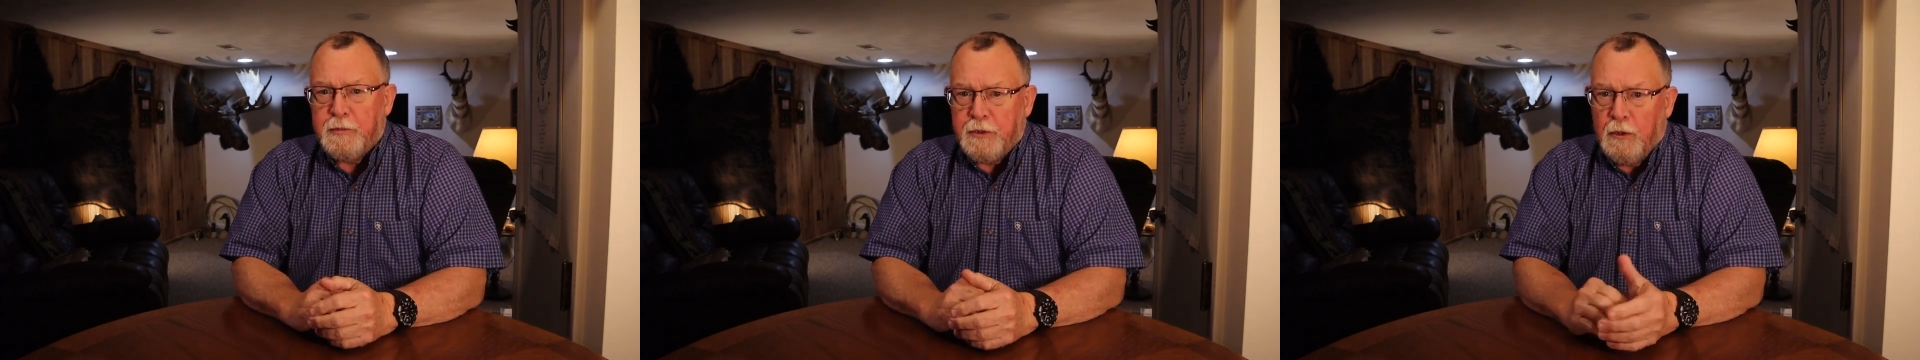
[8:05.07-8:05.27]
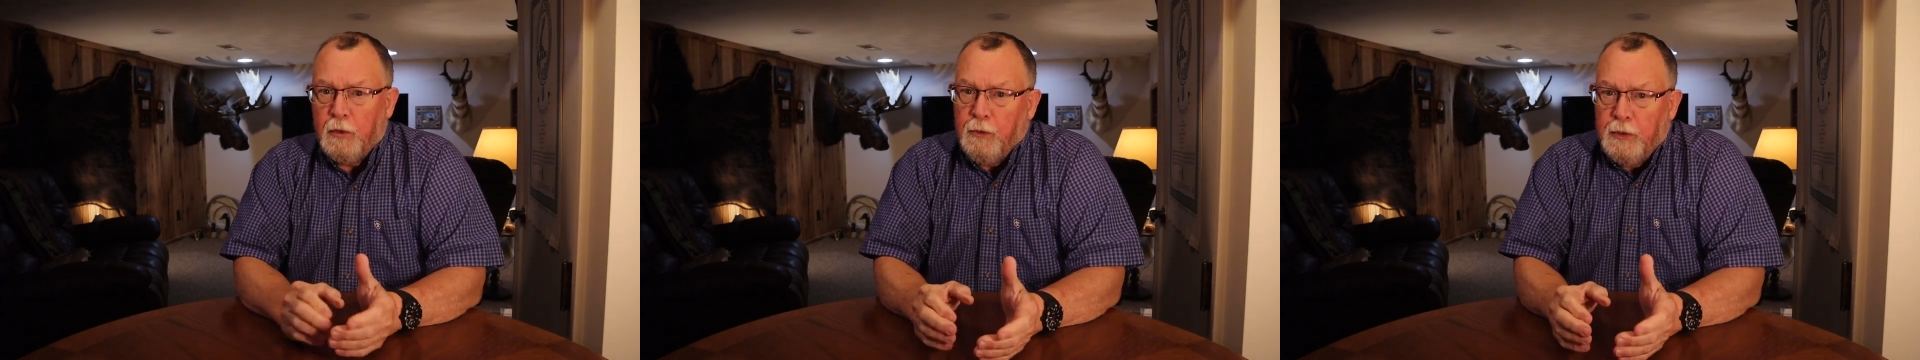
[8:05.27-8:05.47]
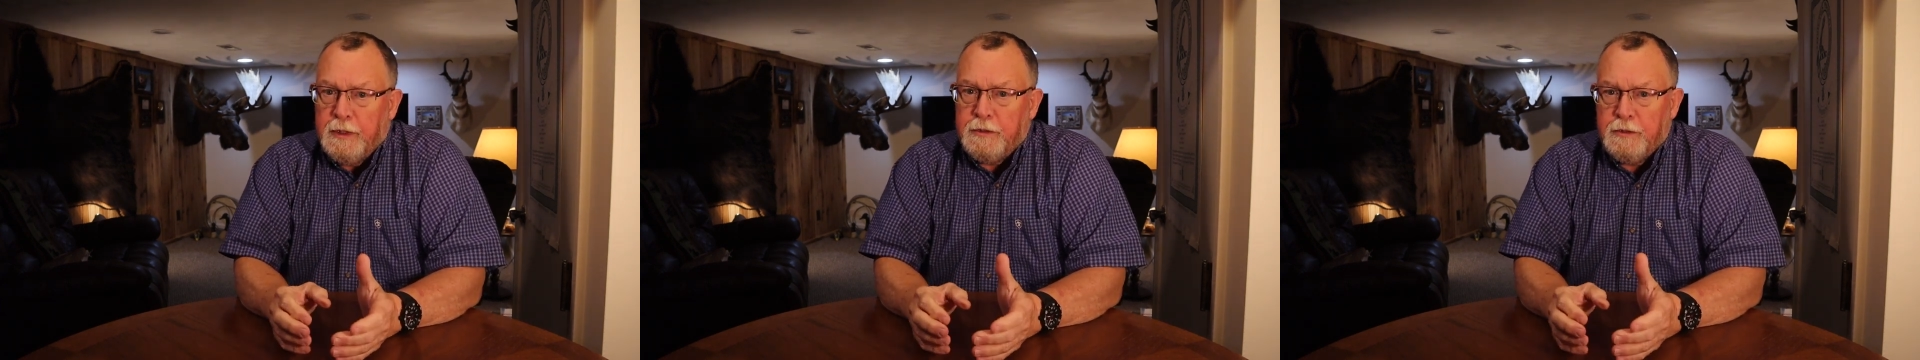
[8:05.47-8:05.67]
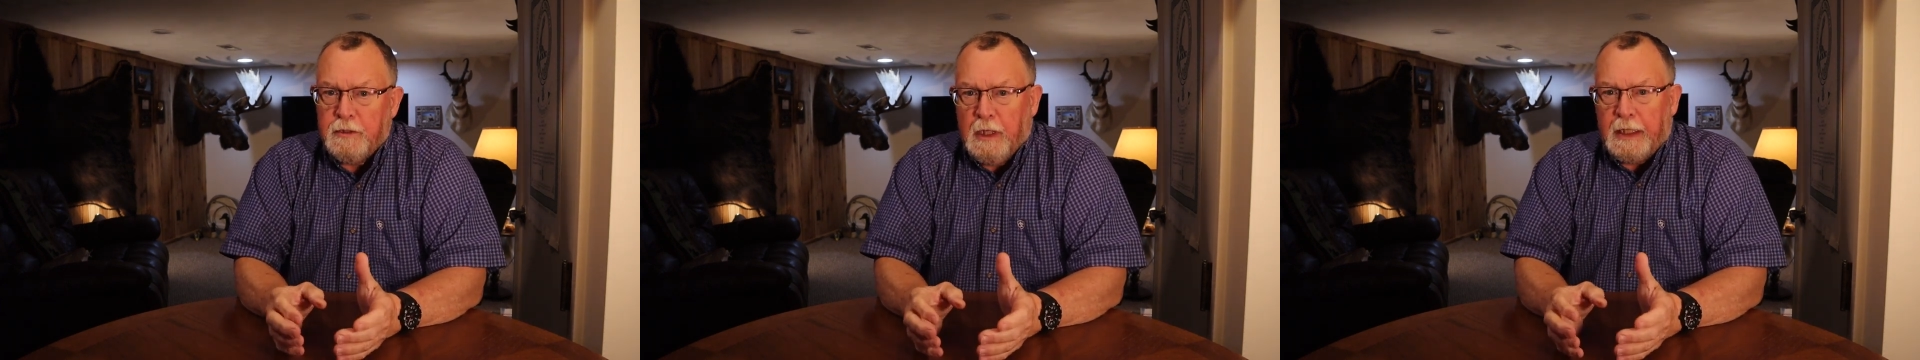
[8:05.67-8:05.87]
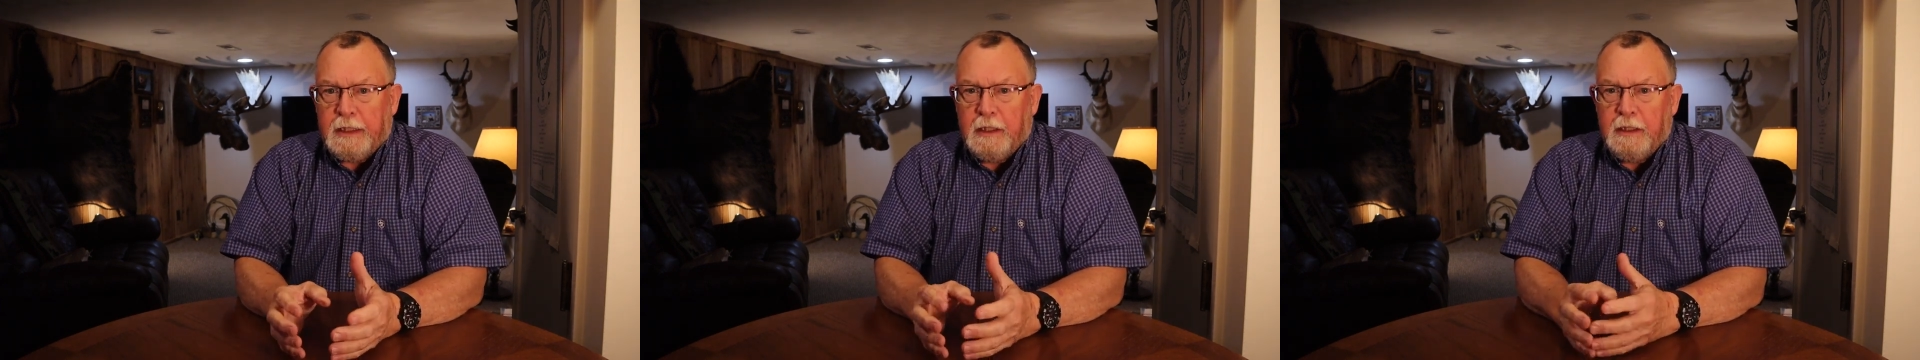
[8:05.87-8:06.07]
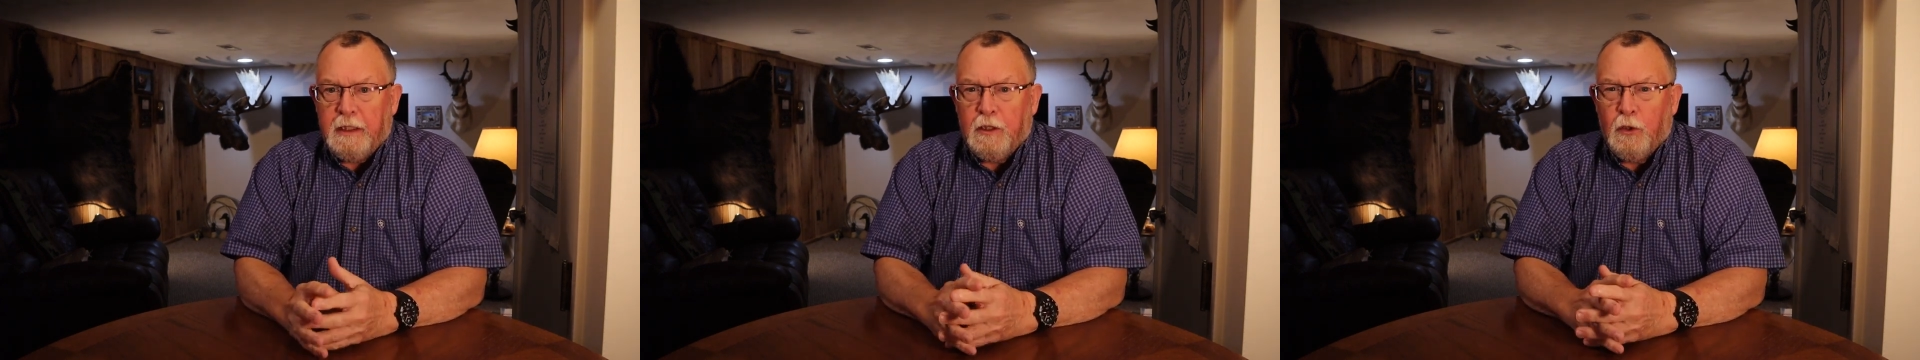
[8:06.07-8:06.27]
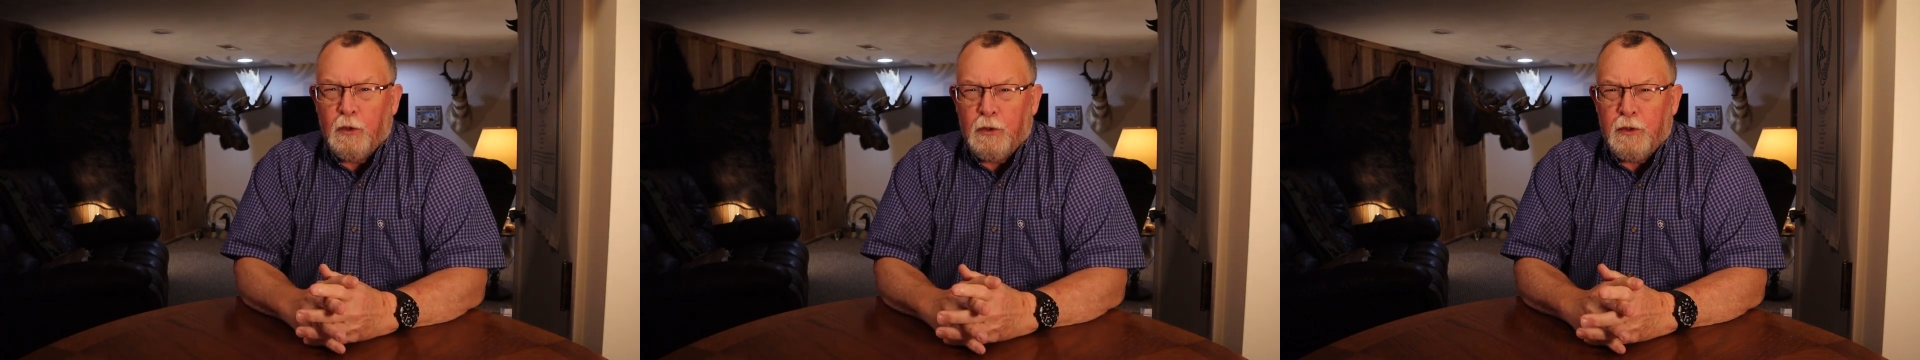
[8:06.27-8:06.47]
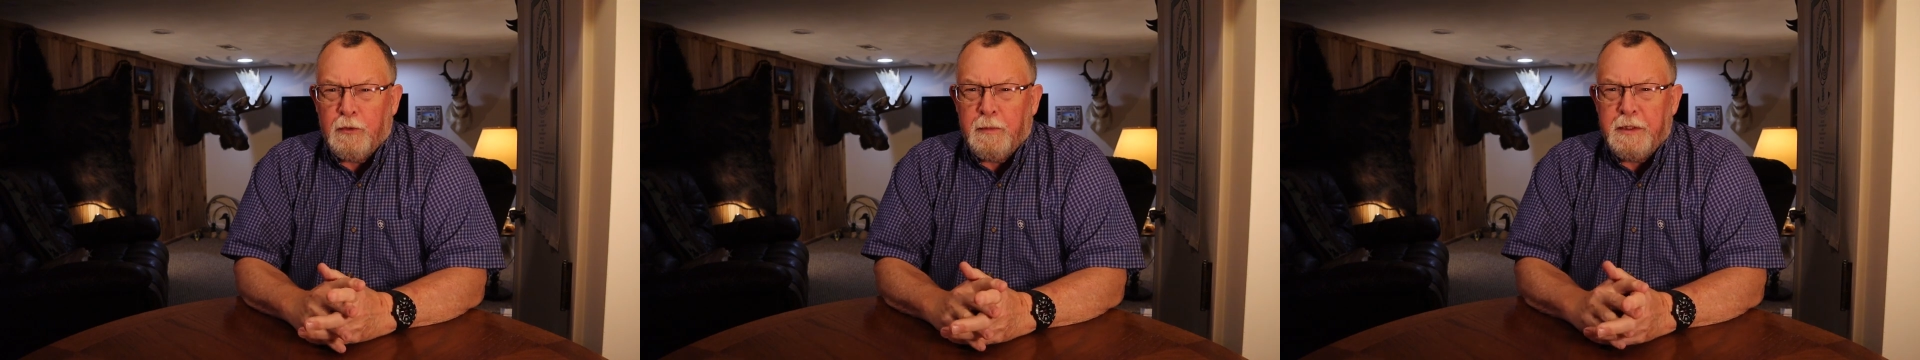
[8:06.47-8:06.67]
so it's likely to go a
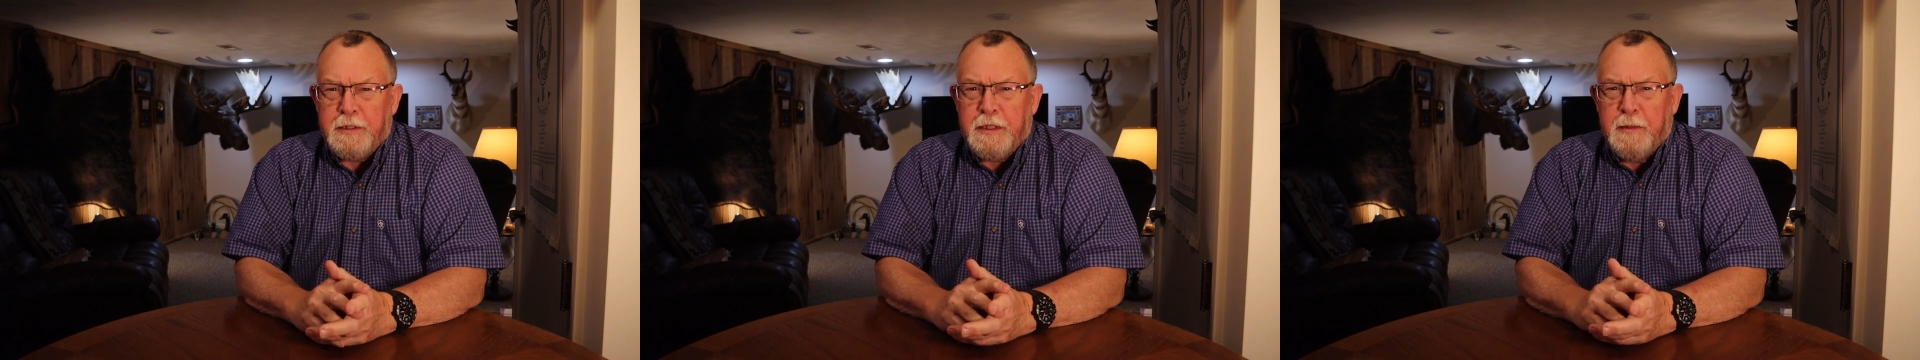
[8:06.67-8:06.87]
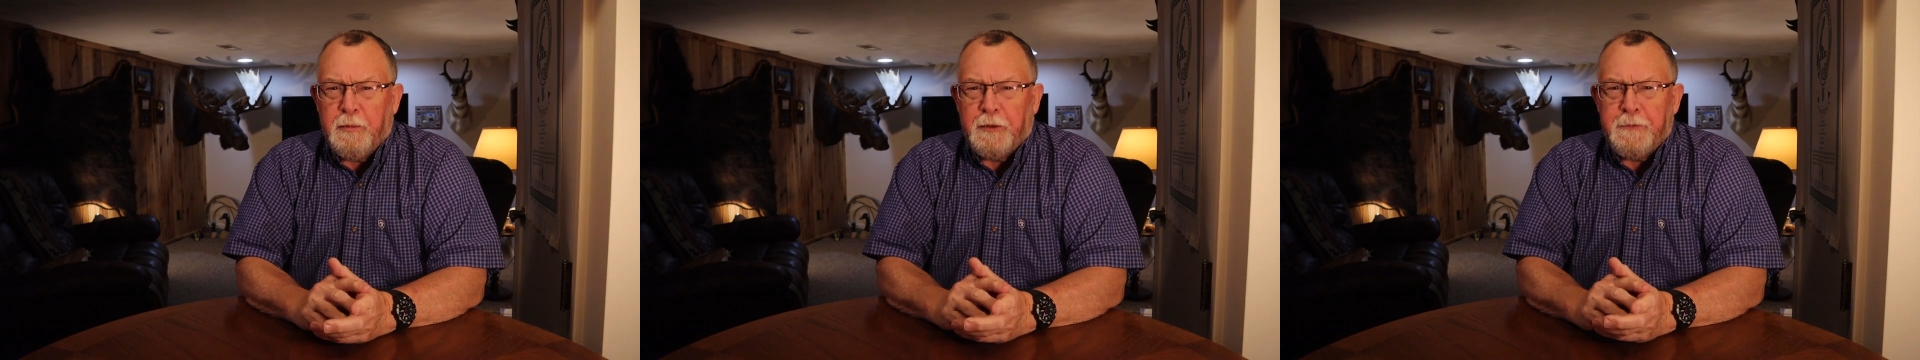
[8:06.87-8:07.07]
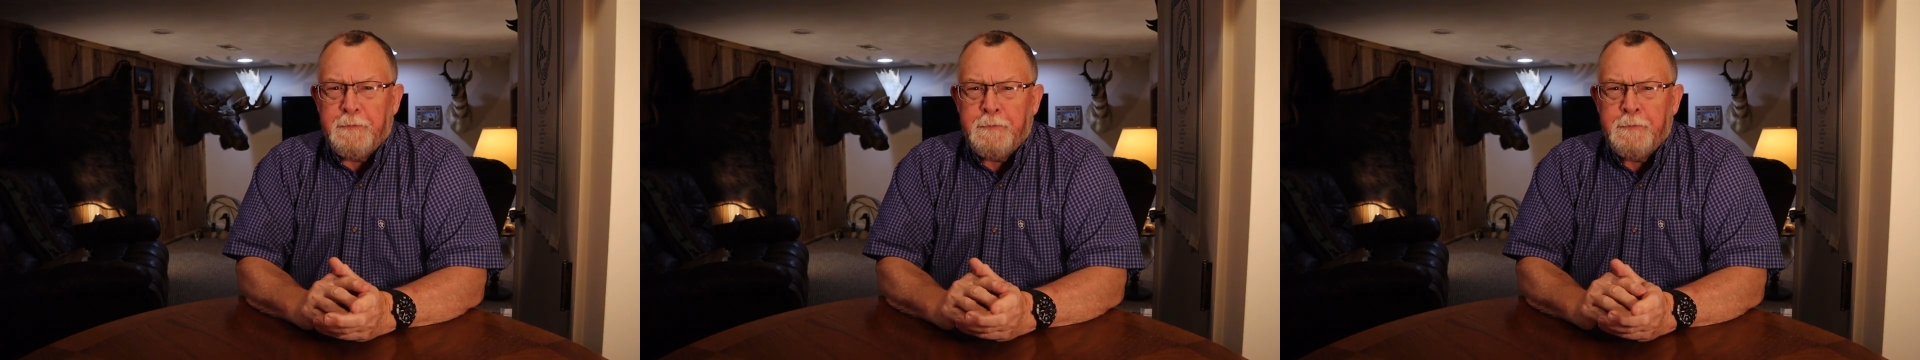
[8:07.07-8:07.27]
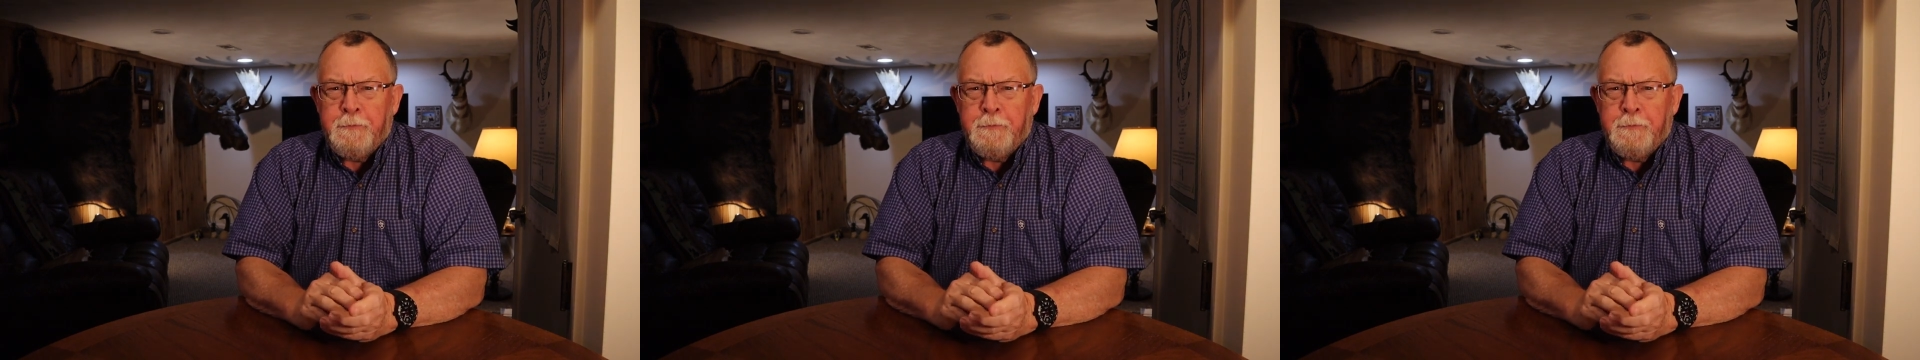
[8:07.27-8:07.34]
little bit deeper.